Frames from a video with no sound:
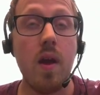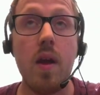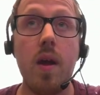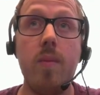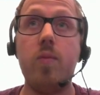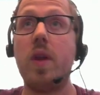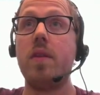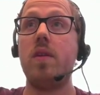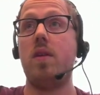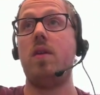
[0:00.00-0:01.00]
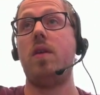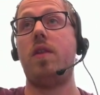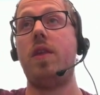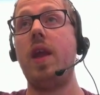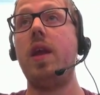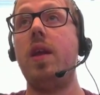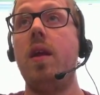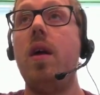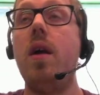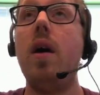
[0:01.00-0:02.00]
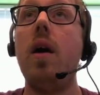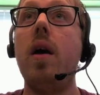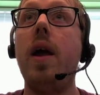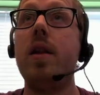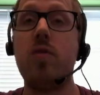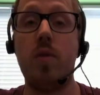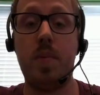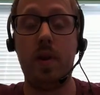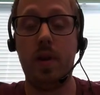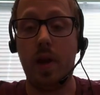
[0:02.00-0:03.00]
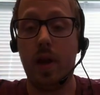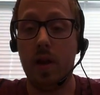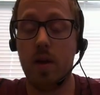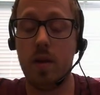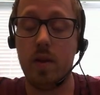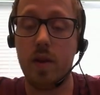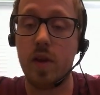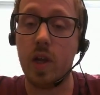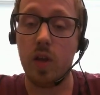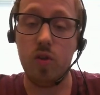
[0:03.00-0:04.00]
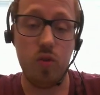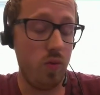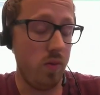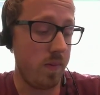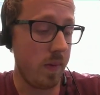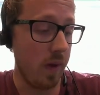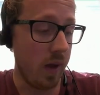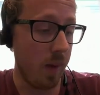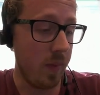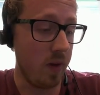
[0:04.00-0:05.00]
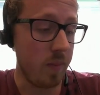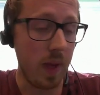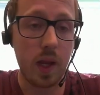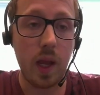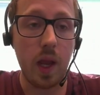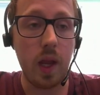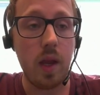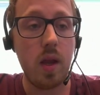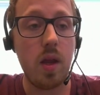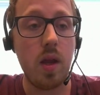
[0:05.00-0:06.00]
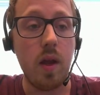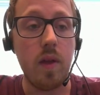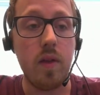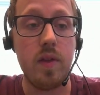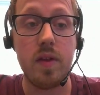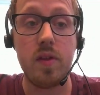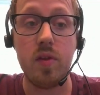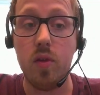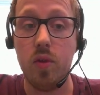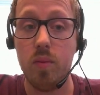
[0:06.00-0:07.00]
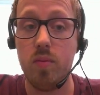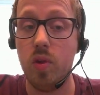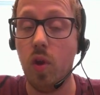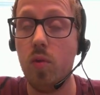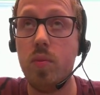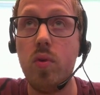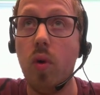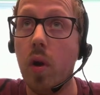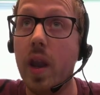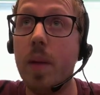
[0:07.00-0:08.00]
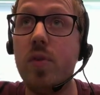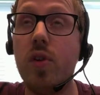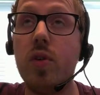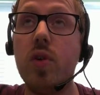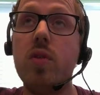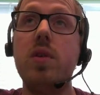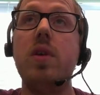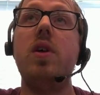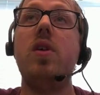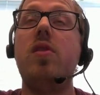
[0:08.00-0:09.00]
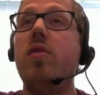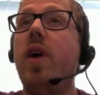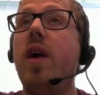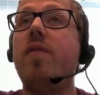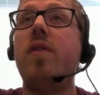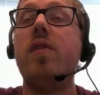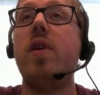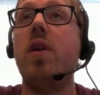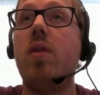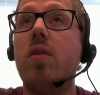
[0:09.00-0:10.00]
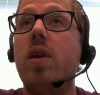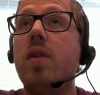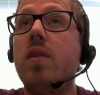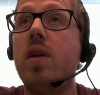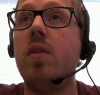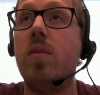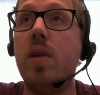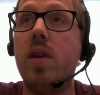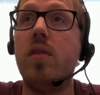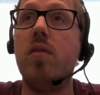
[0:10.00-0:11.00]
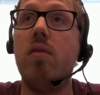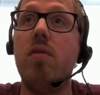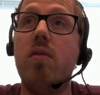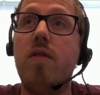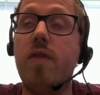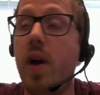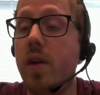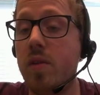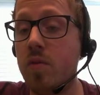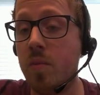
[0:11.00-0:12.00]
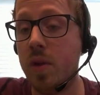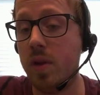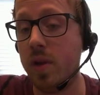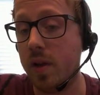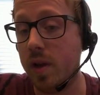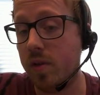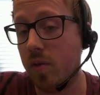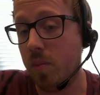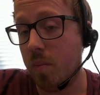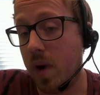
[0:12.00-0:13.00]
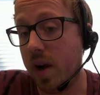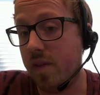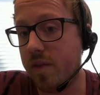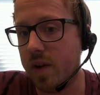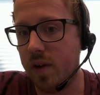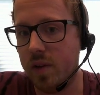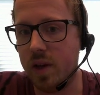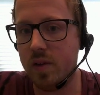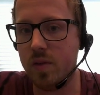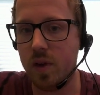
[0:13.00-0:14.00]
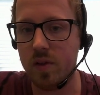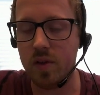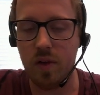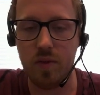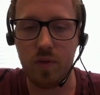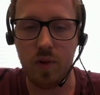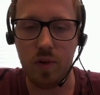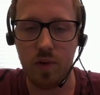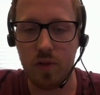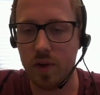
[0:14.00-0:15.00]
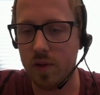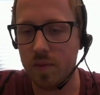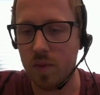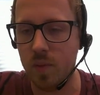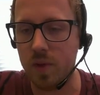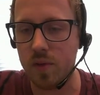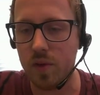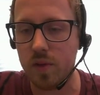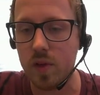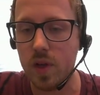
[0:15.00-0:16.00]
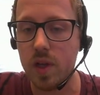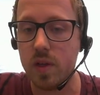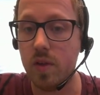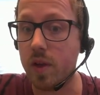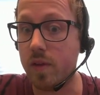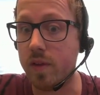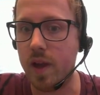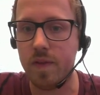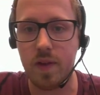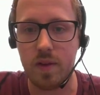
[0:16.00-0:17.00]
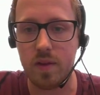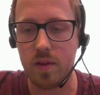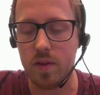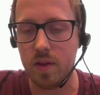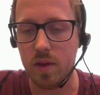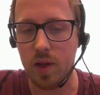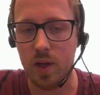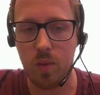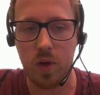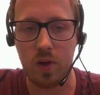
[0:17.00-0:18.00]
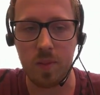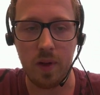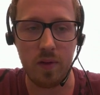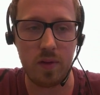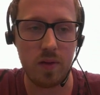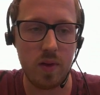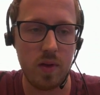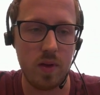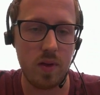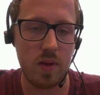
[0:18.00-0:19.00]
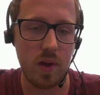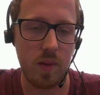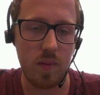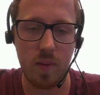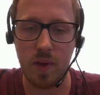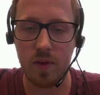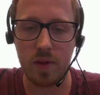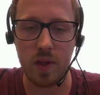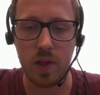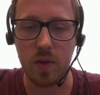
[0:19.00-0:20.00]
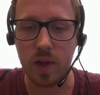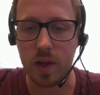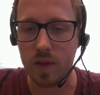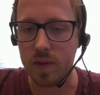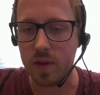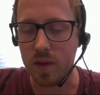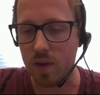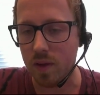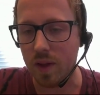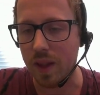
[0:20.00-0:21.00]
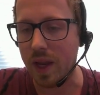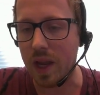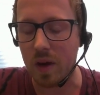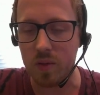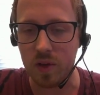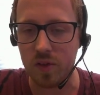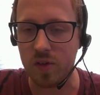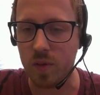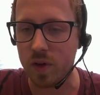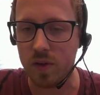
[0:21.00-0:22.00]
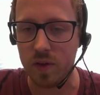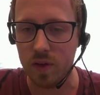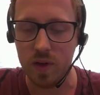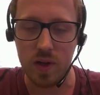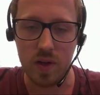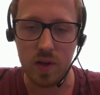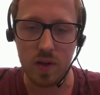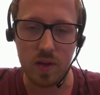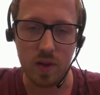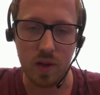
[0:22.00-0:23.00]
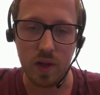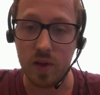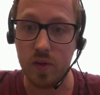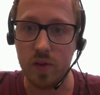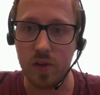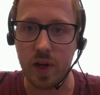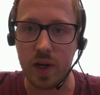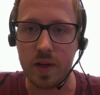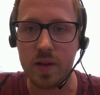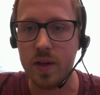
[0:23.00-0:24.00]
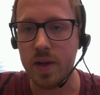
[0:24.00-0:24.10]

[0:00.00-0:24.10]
One thing in KeyGene that you can do is make a digital notebook or lab journal. So every single data entry that you find in KeyGene and that you might find interesting for your scientific research, you can save it in a workspace. And basically, you can give it the layout and structure that you desire.